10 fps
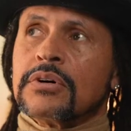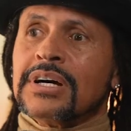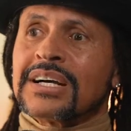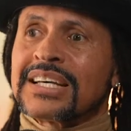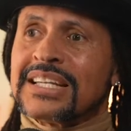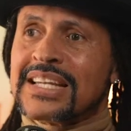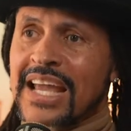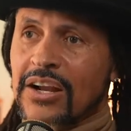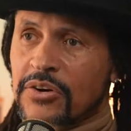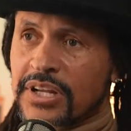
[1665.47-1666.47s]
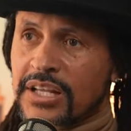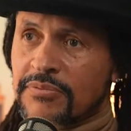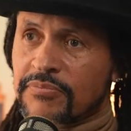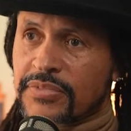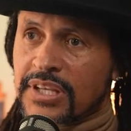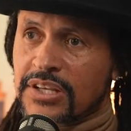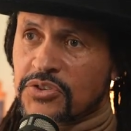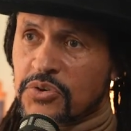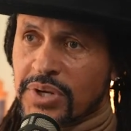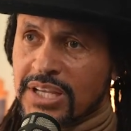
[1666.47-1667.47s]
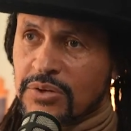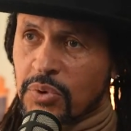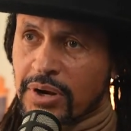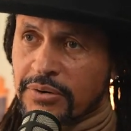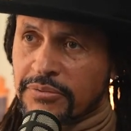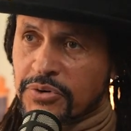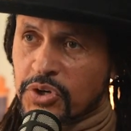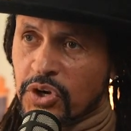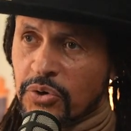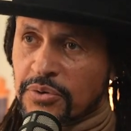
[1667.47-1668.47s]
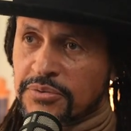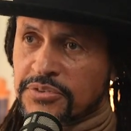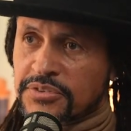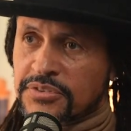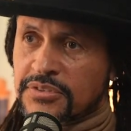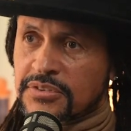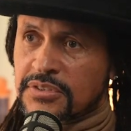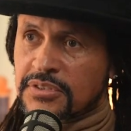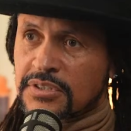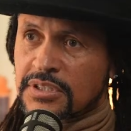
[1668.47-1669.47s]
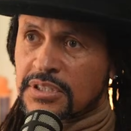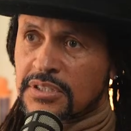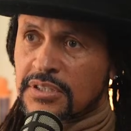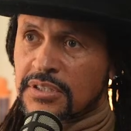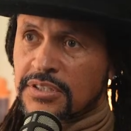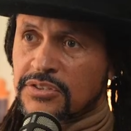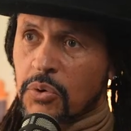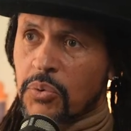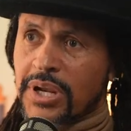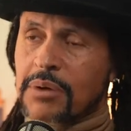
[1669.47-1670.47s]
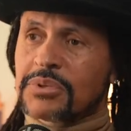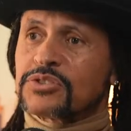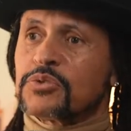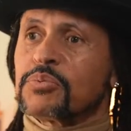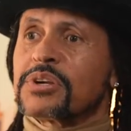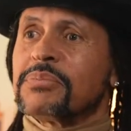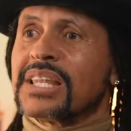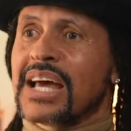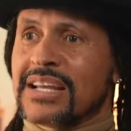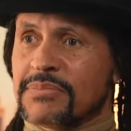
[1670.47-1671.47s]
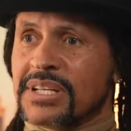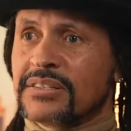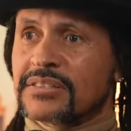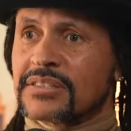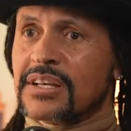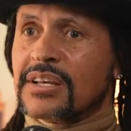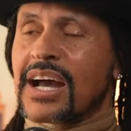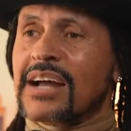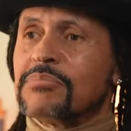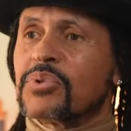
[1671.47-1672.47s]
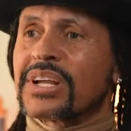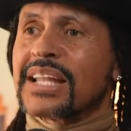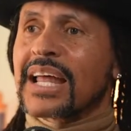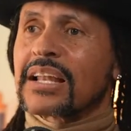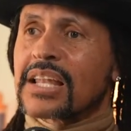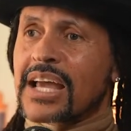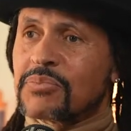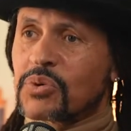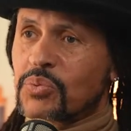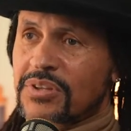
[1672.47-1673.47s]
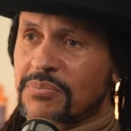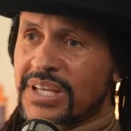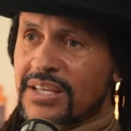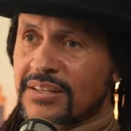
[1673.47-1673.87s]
a canary is green wherever it goes. And so when I'm in supreme alignment, I bring that alignment with me.